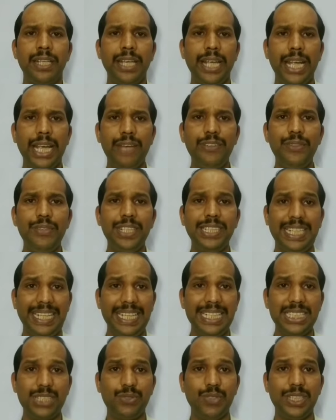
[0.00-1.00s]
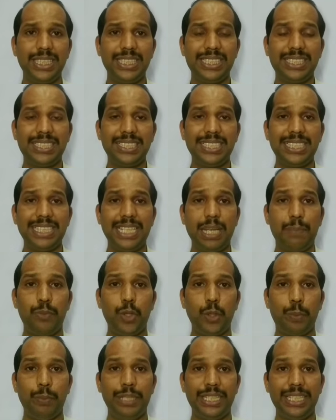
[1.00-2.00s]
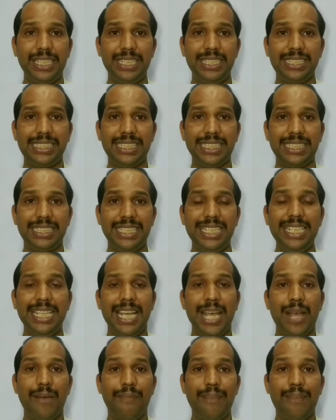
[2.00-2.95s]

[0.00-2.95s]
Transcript: Everyone else were discussing about materialistic thing,